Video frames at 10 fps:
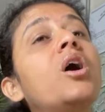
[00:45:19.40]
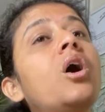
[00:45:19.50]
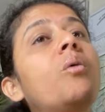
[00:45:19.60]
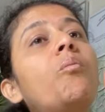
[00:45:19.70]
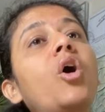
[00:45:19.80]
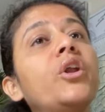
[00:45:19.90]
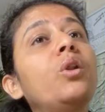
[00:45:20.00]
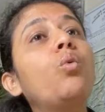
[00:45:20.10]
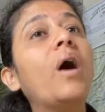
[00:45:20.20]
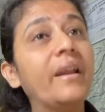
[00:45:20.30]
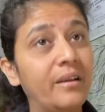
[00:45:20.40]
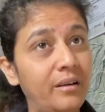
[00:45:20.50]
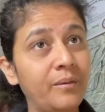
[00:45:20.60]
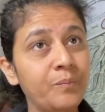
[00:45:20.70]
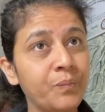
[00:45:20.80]
module 1.
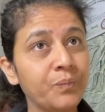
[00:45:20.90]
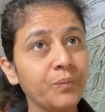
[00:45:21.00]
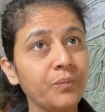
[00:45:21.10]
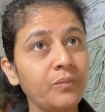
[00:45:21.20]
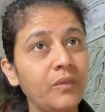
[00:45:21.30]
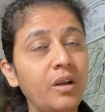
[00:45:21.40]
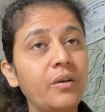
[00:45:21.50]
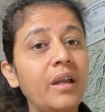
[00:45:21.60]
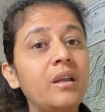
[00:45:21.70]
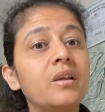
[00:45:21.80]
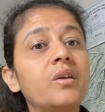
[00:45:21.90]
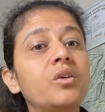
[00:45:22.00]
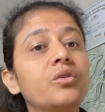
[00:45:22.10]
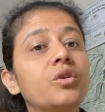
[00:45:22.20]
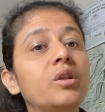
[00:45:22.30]
Okay?
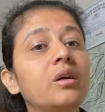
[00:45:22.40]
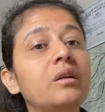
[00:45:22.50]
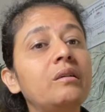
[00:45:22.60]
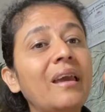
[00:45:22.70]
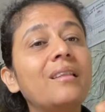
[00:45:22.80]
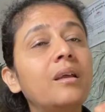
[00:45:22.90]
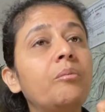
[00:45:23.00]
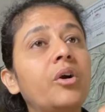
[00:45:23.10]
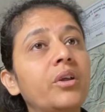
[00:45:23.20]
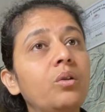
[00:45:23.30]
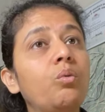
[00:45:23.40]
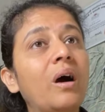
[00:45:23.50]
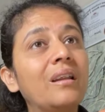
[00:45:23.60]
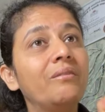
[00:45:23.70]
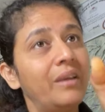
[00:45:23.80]
So take the module
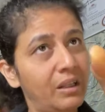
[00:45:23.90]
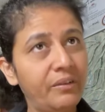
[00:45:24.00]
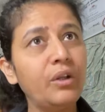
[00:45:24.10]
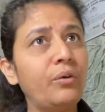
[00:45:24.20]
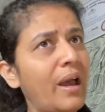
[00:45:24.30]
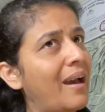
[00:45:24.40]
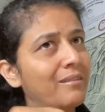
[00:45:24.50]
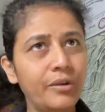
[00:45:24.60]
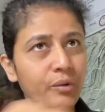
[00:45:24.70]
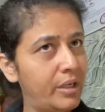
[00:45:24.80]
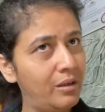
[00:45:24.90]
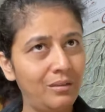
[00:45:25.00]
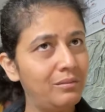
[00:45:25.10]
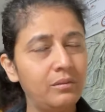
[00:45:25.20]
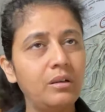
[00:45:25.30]
1 whenever you have
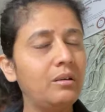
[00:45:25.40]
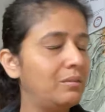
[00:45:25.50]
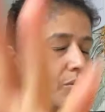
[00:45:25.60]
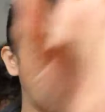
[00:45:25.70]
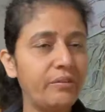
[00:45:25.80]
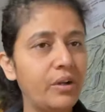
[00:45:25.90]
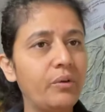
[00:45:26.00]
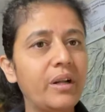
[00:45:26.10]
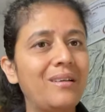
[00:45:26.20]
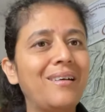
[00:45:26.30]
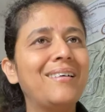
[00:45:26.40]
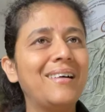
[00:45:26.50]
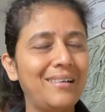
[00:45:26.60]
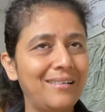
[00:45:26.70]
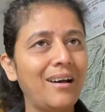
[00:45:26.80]
whatever your
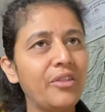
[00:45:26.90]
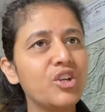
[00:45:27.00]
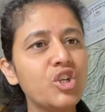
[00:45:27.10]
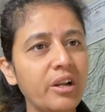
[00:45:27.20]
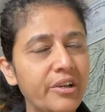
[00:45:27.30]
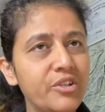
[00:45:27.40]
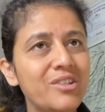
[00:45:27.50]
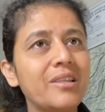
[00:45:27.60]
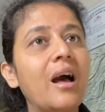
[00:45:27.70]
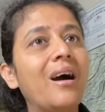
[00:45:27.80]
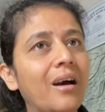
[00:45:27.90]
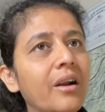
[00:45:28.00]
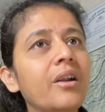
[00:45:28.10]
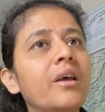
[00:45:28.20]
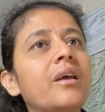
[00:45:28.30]
other challenges are.
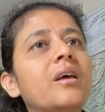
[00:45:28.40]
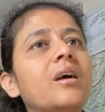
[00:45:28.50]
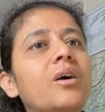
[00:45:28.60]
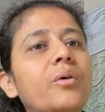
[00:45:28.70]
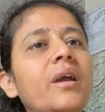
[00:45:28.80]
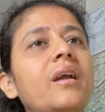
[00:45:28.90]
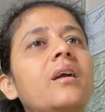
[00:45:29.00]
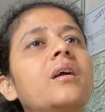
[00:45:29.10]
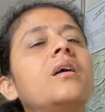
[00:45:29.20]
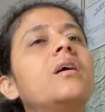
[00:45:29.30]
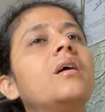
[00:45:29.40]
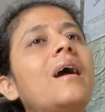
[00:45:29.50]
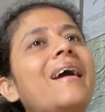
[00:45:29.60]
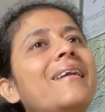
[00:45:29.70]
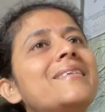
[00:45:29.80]
Okay?
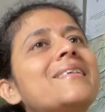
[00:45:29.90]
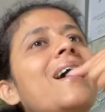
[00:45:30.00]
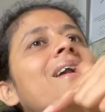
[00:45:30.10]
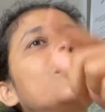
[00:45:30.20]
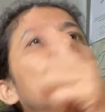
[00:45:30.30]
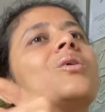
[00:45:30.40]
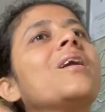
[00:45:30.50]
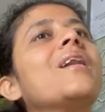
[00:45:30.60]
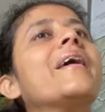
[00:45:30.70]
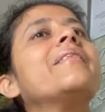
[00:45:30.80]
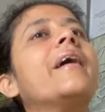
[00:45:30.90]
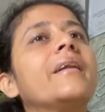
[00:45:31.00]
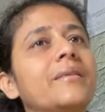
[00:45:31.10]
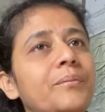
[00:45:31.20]
And start cooking like that.